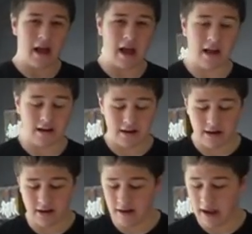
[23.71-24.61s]
And
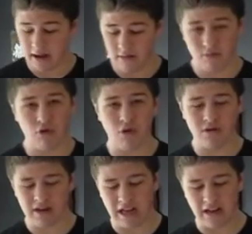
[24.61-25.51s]
yeah, cool
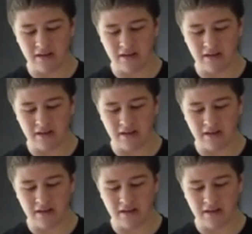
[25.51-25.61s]
snake,